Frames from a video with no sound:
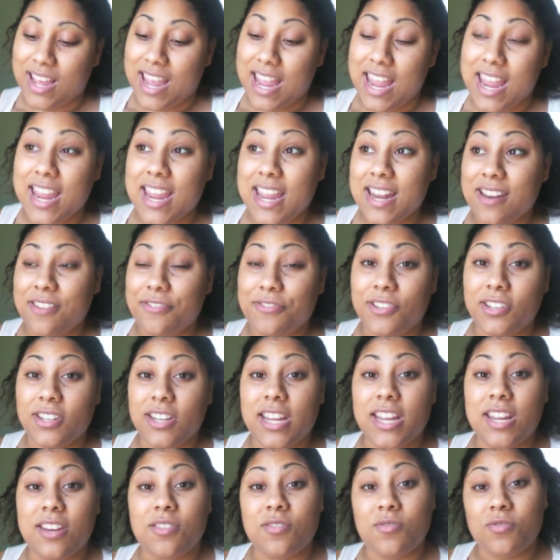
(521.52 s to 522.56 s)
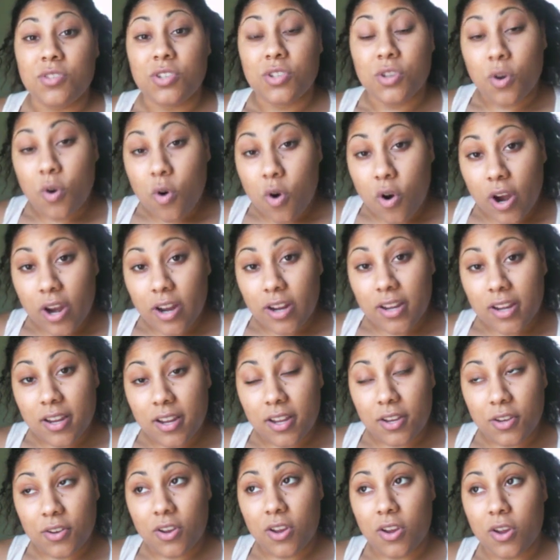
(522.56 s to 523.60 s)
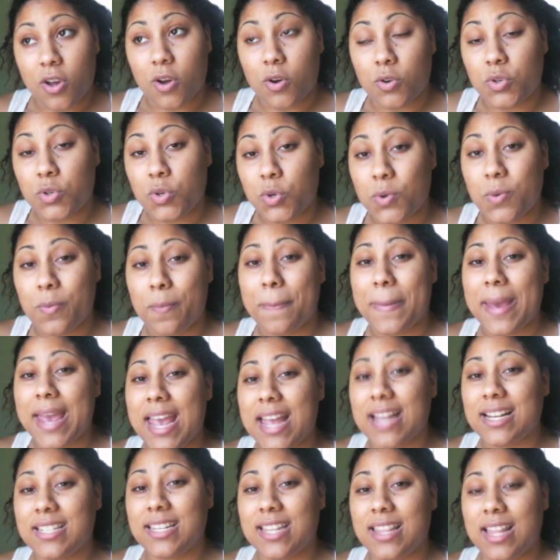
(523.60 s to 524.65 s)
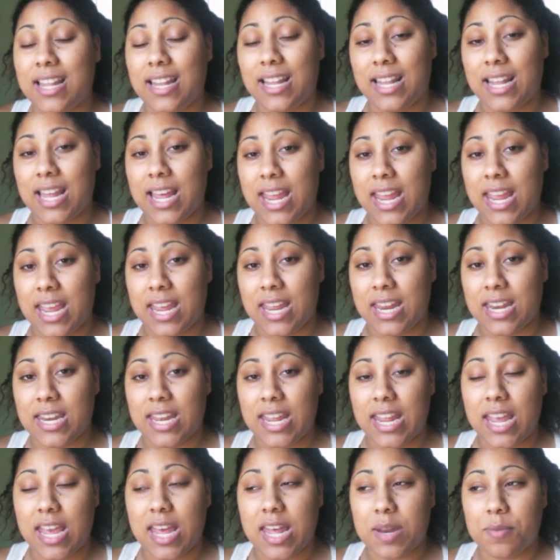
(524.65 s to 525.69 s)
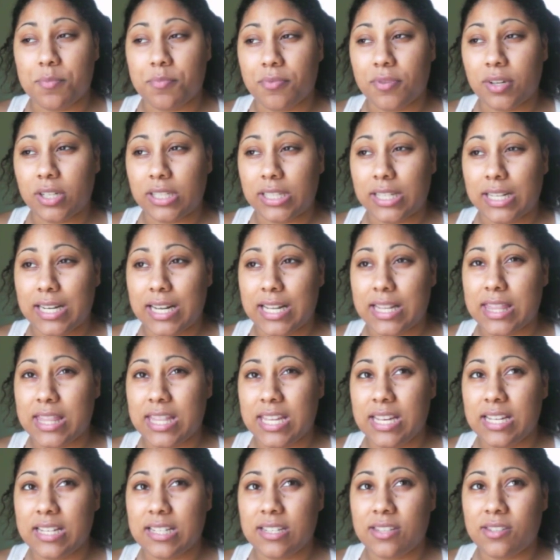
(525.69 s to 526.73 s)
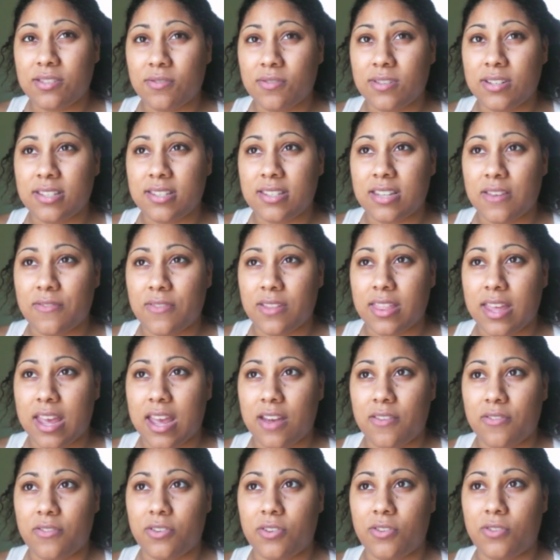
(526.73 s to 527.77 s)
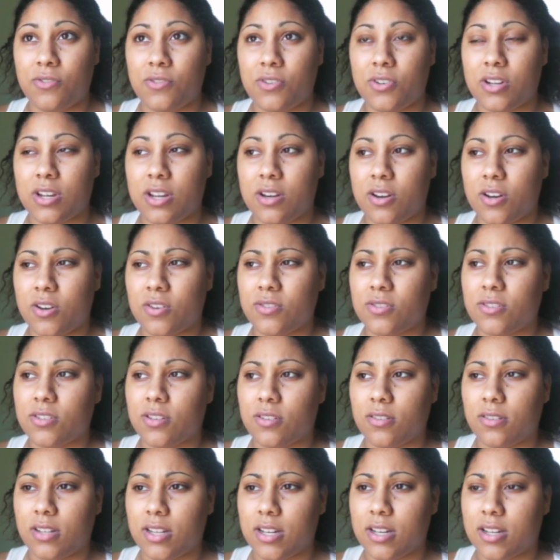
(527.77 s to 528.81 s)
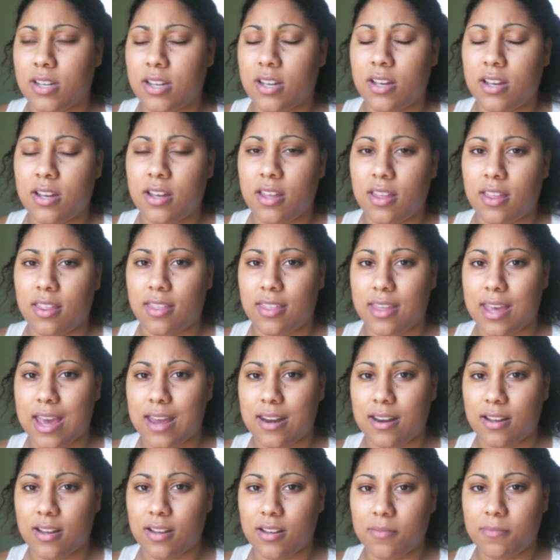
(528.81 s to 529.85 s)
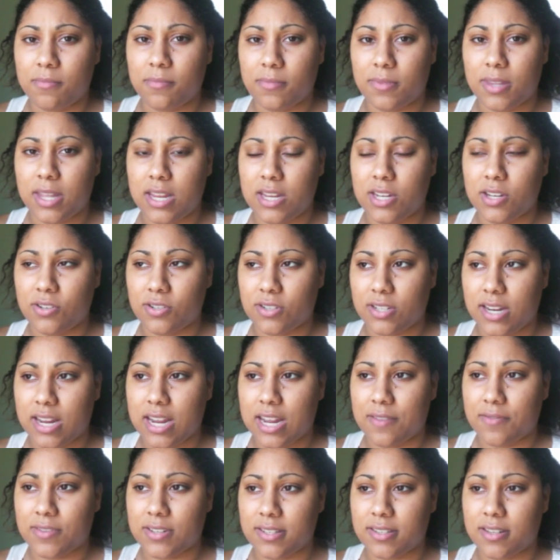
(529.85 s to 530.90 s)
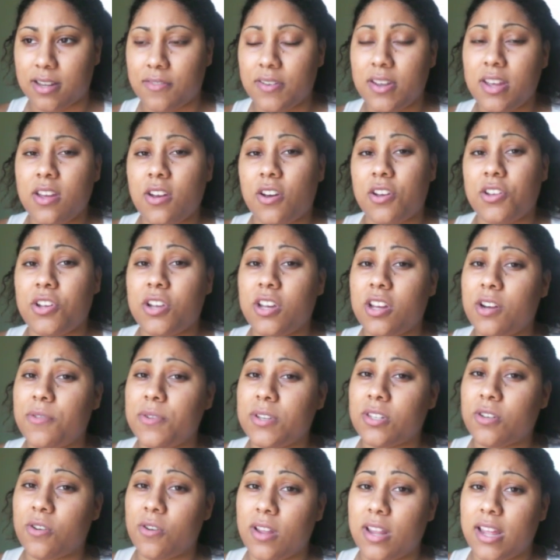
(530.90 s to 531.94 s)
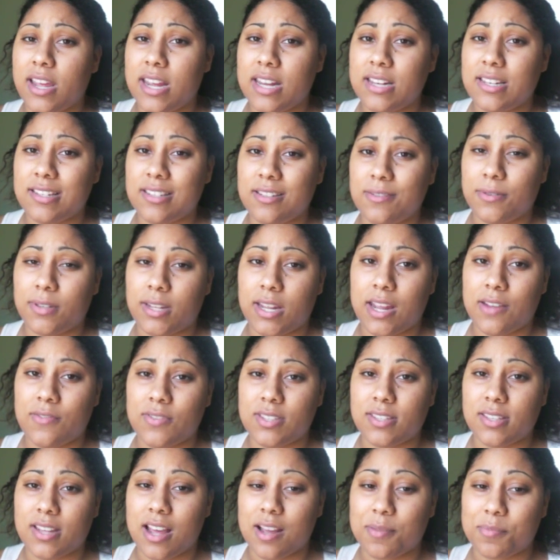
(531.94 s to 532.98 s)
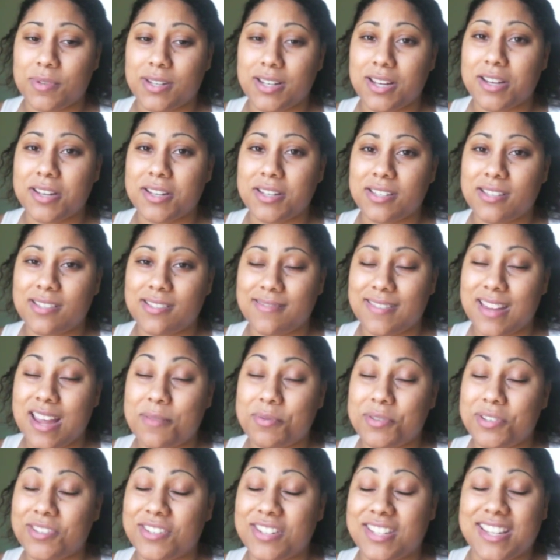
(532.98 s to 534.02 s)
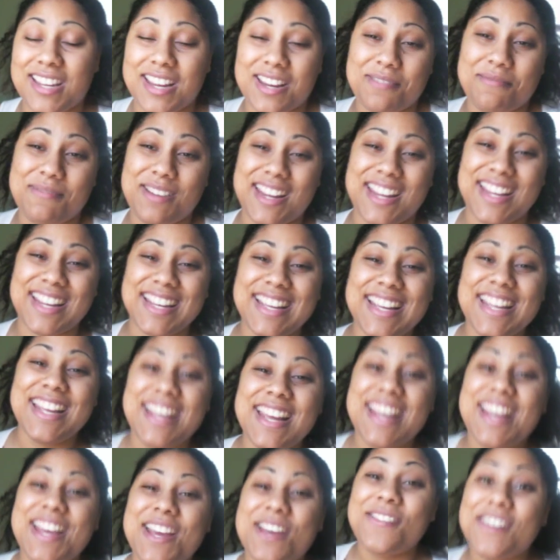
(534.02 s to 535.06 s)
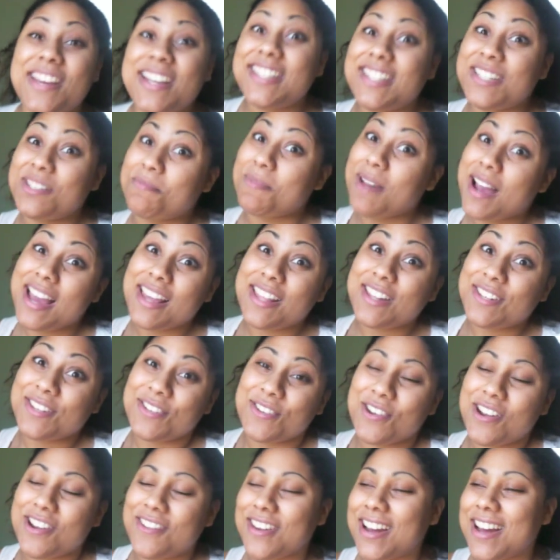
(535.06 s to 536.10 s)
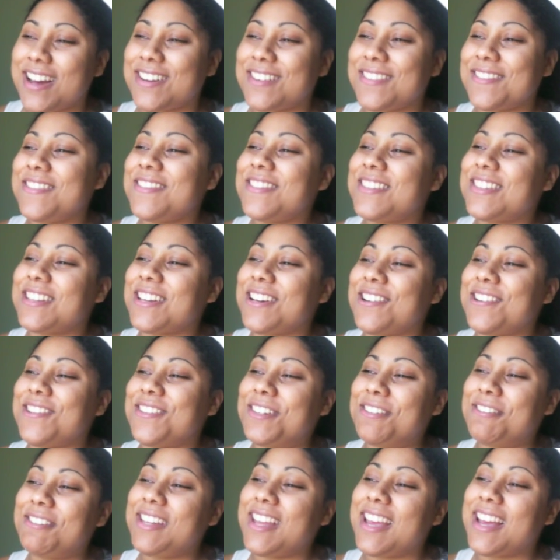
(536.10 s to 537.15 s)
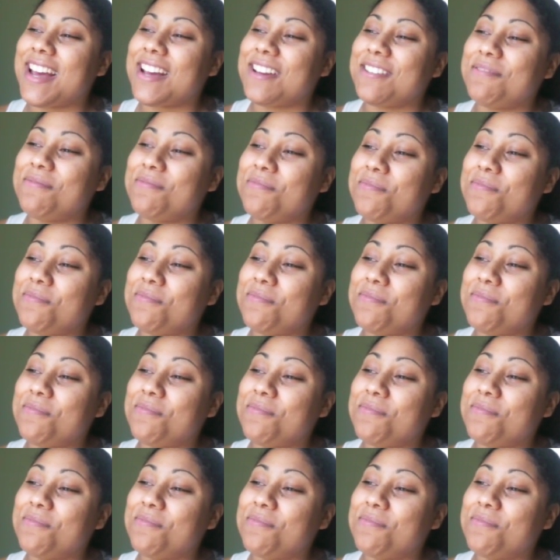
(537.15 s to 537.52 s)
And if you're in New York, you can go to Back to the Land in Brooklyn. I think it's on 7th Avenue. You can also look that up. They usually have a stuff. Or you can always call ahead to see what they have in stock, because snapshots like me, they just buy the store out. So, yeah.